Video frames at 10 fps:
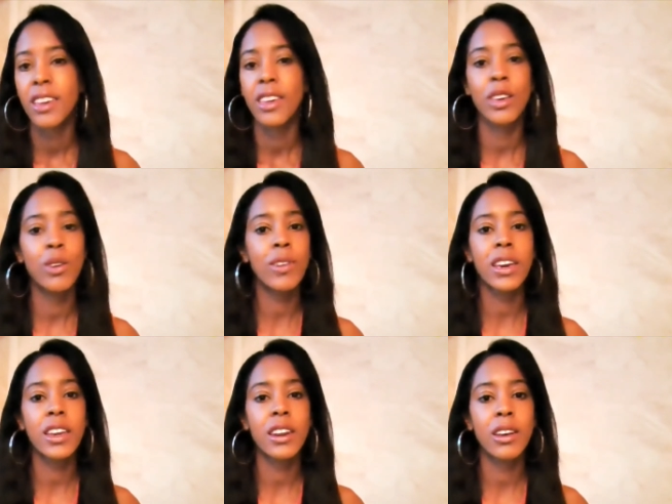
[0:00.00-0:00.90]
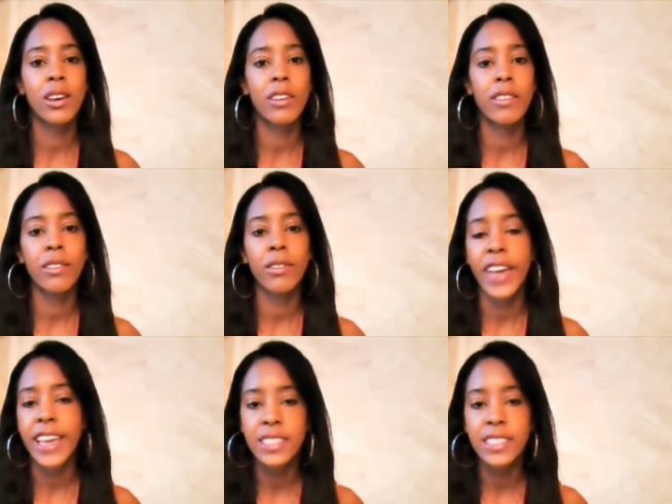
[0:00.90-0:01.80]
You can
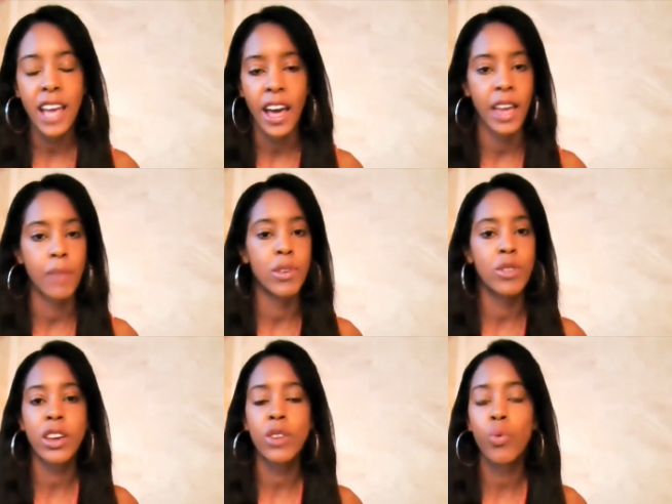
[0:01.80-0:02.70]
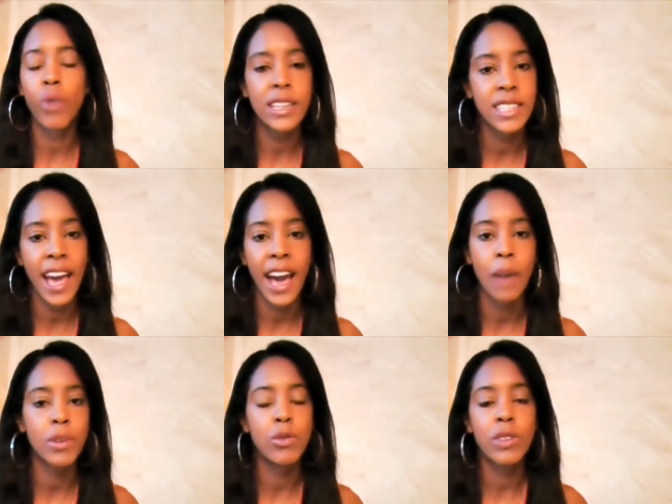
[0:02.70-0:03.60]
FaceTime, you can
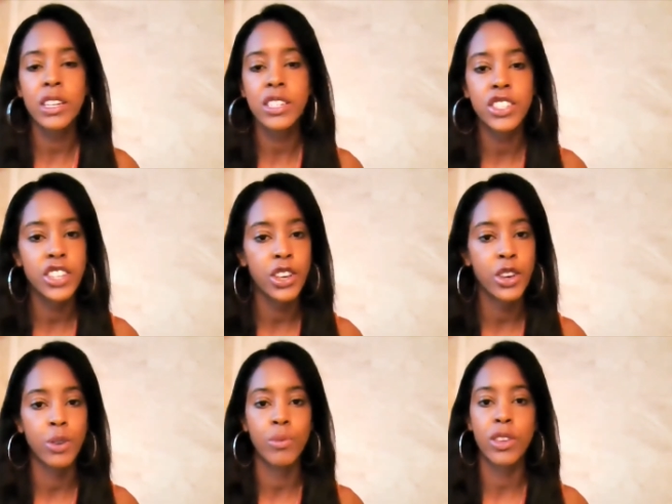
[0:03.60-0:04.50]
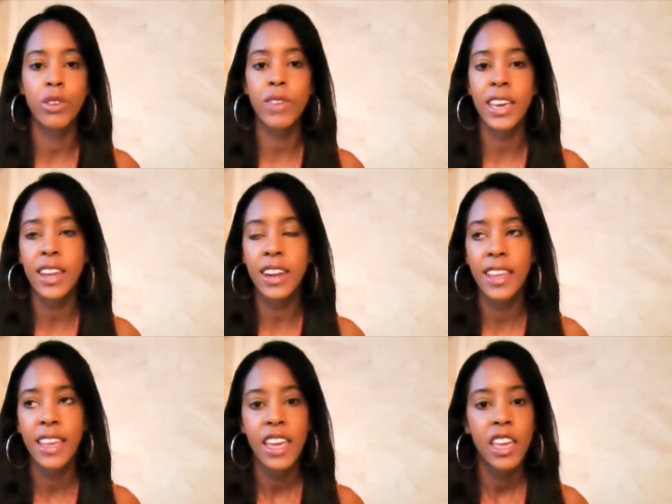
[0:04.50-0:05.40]
WhatsApp, you can Zoom, you
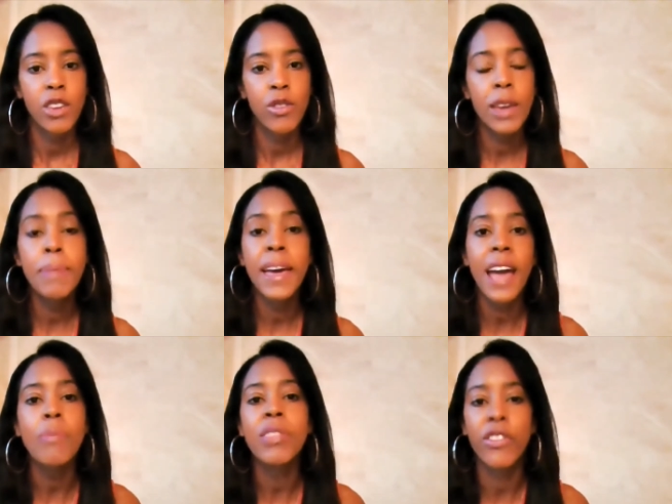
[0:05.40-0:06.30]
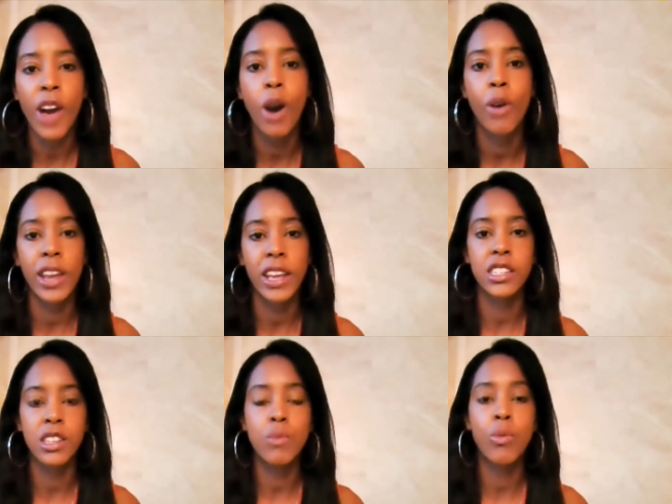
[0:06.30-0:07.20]
can pick up the phone
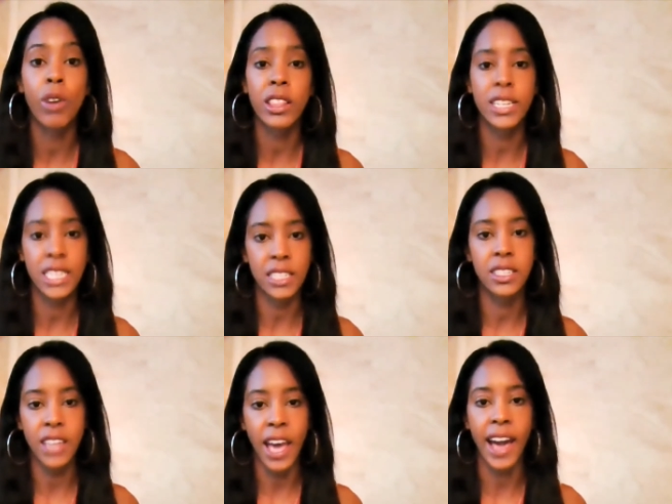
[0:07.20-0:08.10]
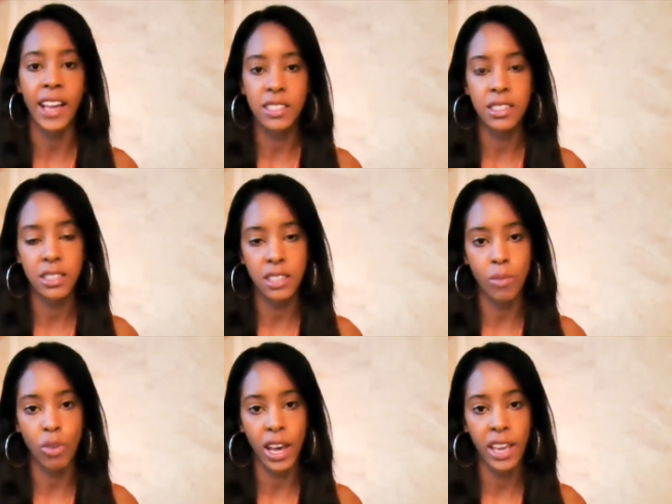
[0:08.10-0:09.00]
and do more than just text
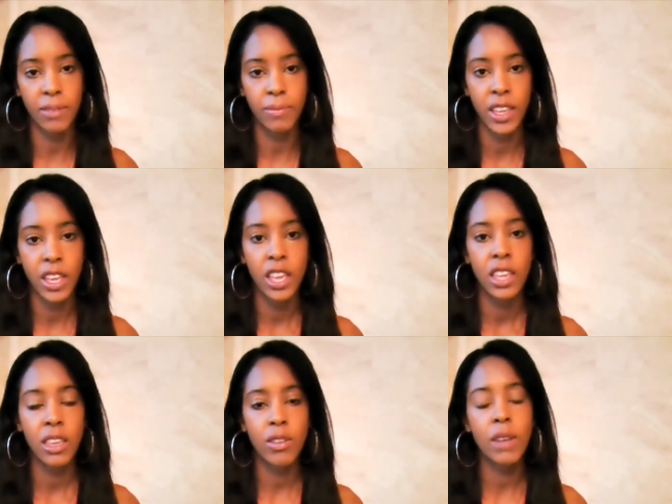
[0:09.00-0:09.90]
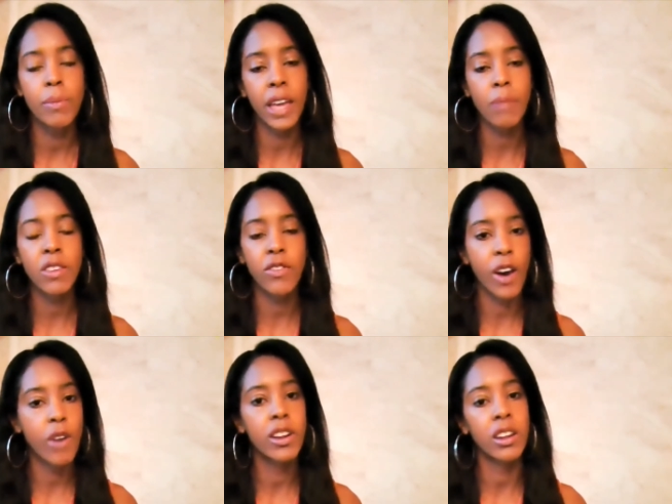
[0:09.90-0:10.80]
someone. You can pick up the
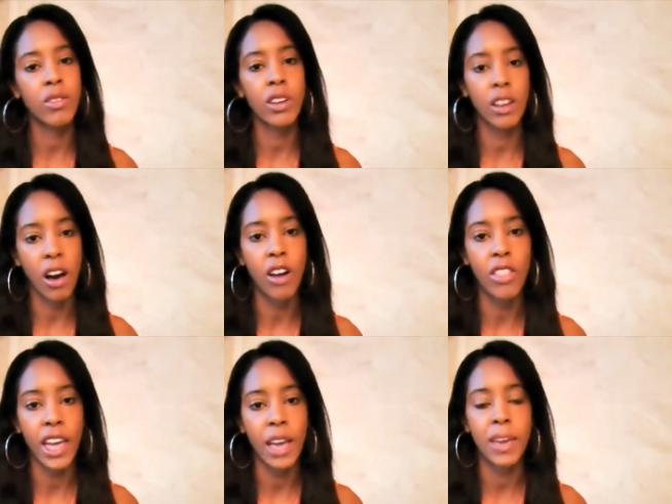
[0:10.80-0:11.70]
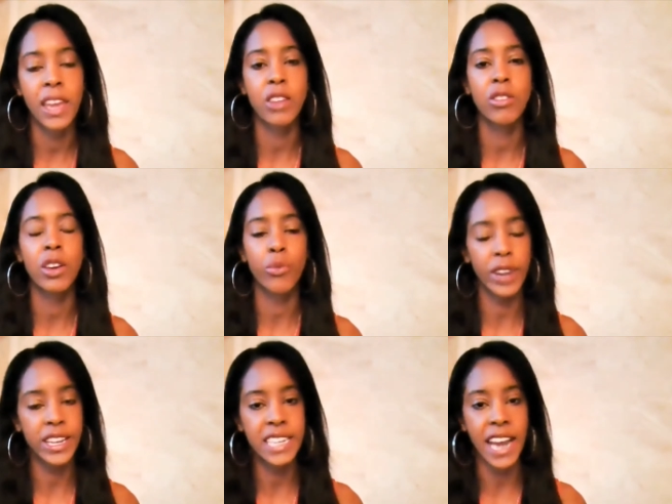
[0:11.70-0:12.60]
phone and you can call them and you can
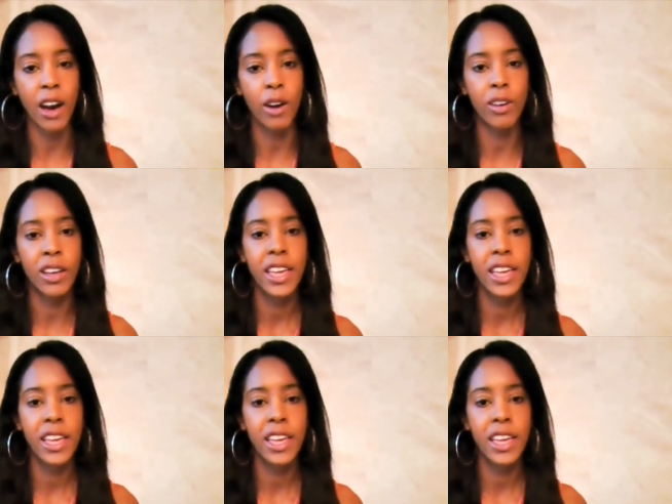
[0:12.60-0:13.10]
reach out.